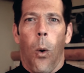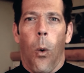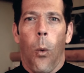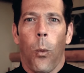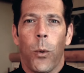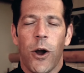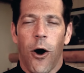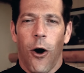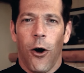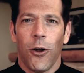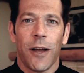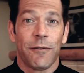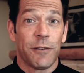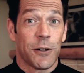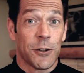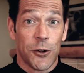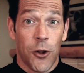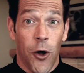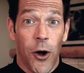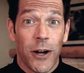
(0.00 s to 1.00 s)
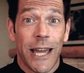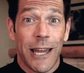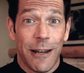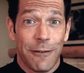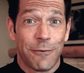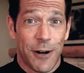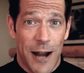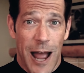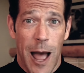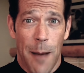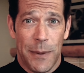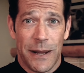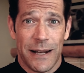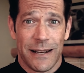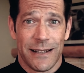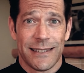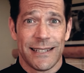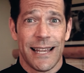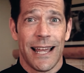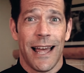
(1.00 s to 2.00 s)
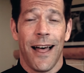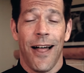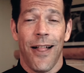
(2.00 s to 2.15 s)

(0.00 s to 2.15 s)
We all have a longing for happiness.